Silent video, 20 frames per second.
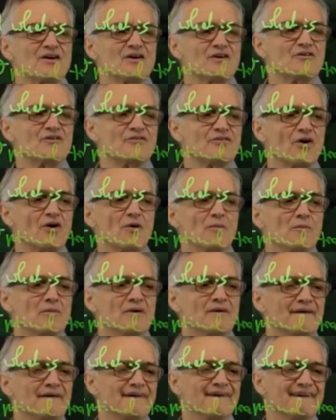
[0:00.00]
from
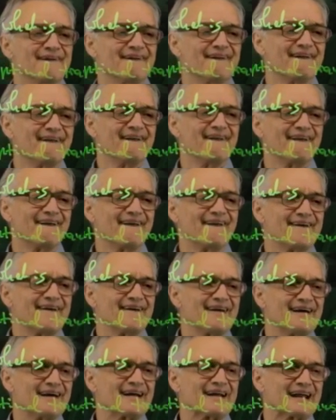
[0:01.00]

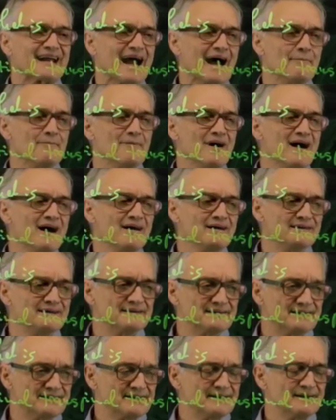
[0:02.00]
gamma,
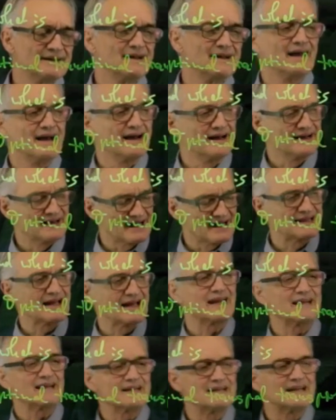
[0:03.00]
and I
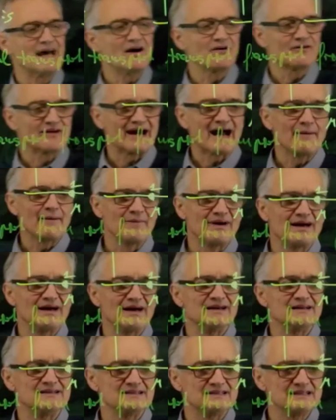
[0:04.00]
take now gamma
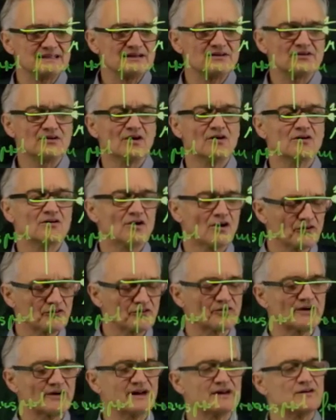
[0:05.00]
zero,
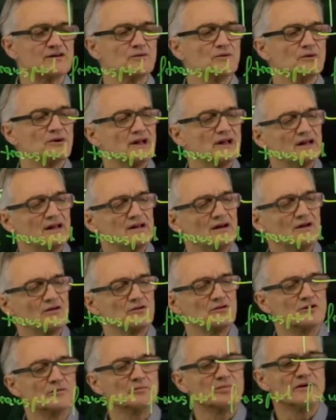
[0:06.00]
contrary to what I told
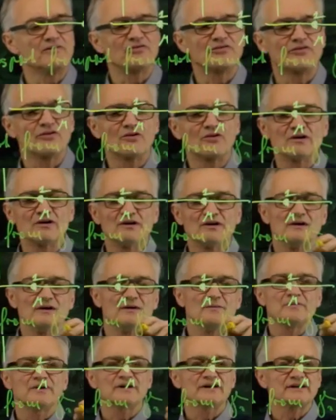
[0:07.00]
you before,
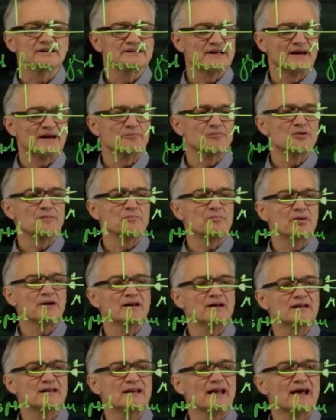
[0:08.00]
because I
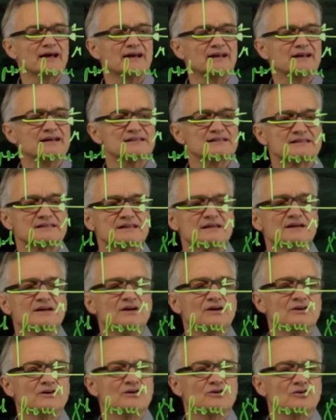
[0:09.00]
prepared it like this,
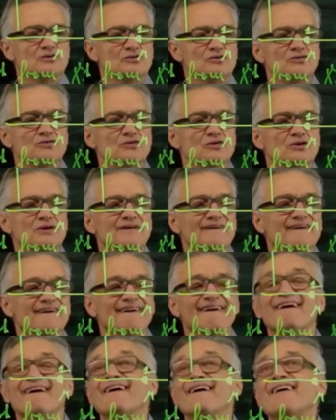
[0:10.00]
to
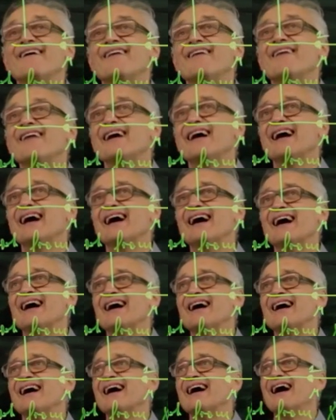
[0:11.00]
the
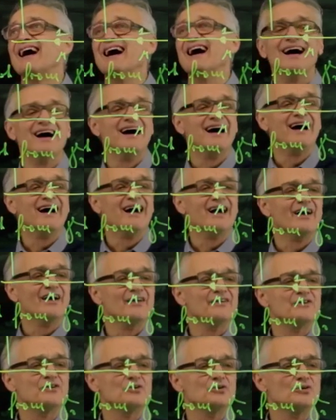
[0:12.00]

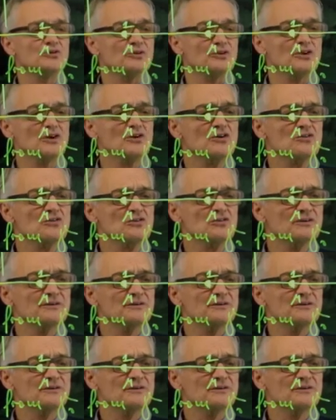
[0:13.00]
to nu.